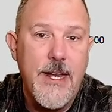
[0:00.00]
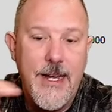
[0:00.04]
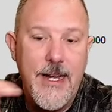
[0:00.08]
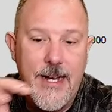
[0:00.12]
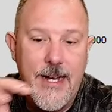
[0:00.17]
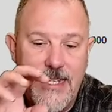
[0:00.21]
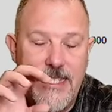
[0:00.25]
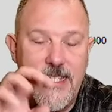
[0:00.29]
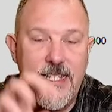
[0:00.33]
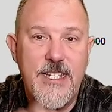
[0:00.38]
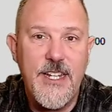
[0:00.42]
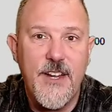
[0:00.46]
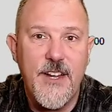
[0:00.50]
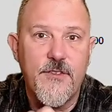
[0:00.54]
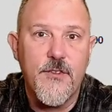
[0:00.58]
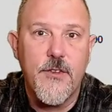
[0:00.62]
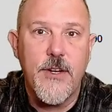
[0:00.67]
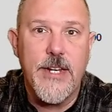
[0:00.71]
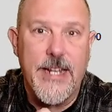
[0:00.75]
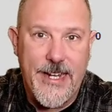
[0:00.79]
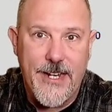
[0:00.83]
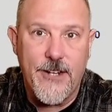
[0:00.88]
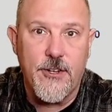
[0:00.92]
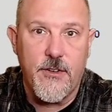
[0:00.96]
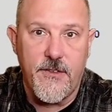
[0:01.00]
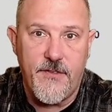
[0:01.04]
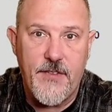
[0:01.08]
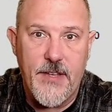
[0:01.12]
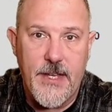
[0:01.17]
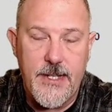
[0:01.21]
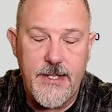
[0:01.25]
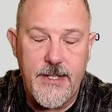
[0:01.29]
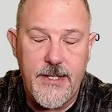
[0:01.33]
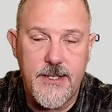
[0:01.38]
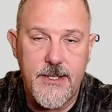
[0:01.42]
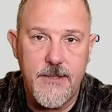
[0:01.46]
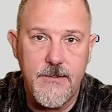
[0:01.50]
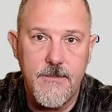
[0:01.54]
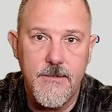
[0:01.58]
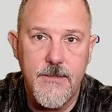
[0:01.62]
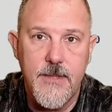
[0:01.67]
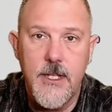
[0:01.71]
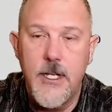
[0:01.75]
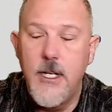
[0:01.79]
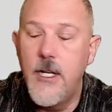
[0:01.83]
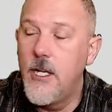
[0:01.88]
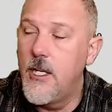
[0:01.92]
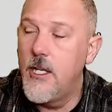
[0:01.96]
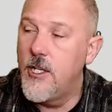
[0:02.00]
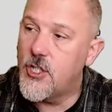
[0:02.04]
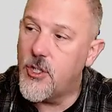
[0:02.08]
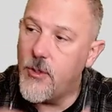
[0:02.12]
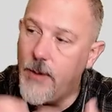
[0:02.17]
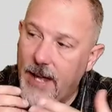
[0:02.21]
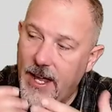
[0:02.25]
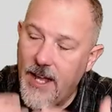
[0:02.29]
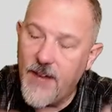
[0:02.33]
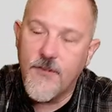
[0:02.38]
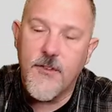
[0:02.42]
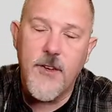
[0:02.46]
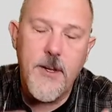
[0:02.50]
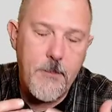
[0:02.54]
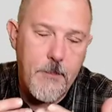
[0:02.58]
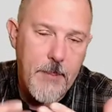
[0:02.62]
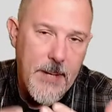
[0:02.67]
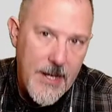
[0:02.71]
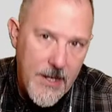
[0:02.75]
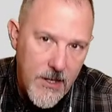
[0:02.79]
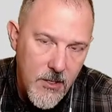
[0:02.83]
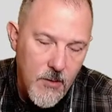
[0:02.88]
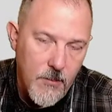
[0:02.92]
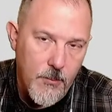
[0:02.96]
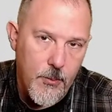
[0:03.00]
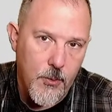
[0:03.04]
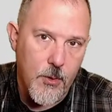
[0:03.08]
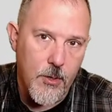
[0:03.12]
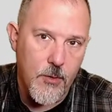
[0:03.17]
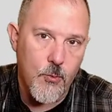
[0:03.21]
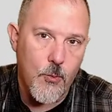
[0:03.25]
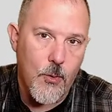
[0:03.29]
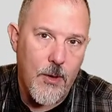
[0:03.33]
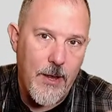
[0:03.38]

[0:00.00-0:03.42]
a different interface. So every panel board will